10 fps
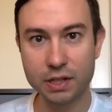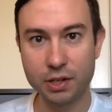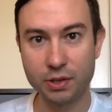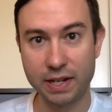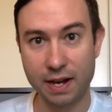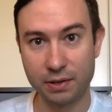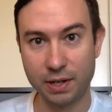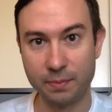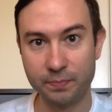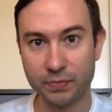consider the
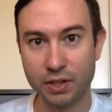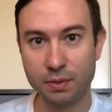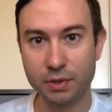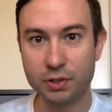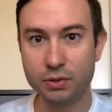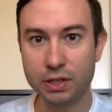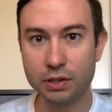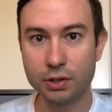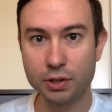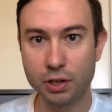outcome because you need to
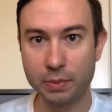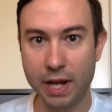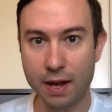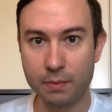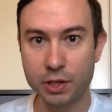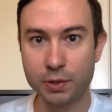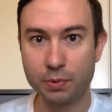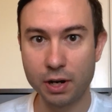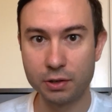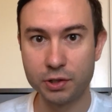determine how much
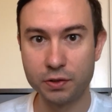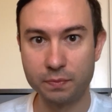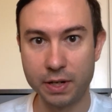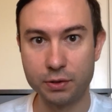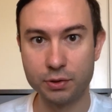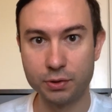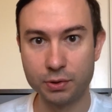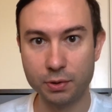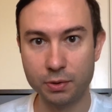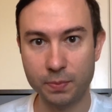progress you have made towards your
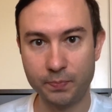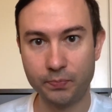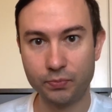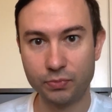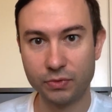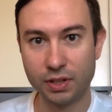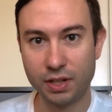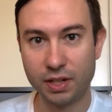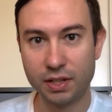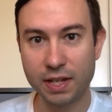goal.
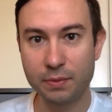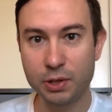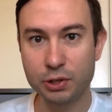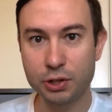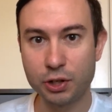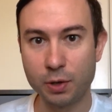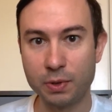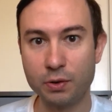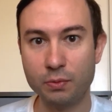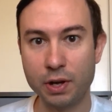That way you can
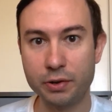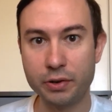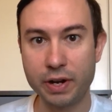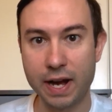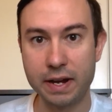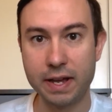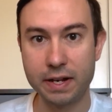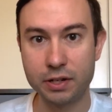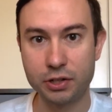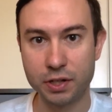determine whether or not
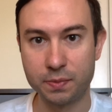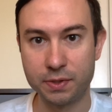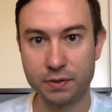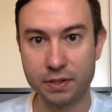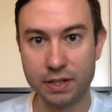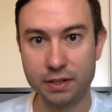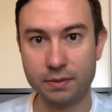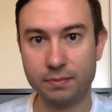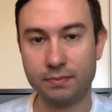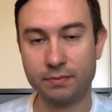any adjustments are needed.
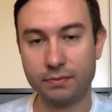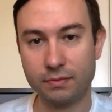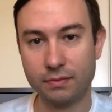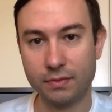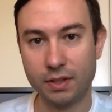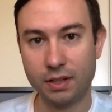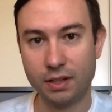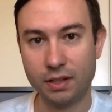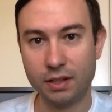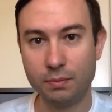
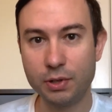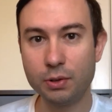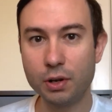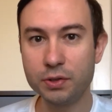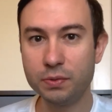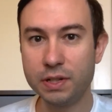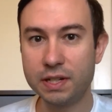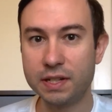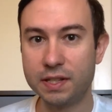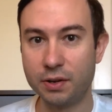But you also need to
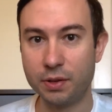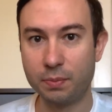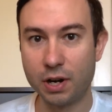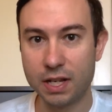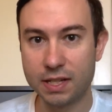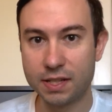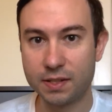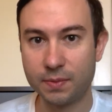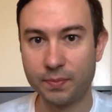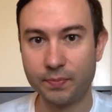consider the process.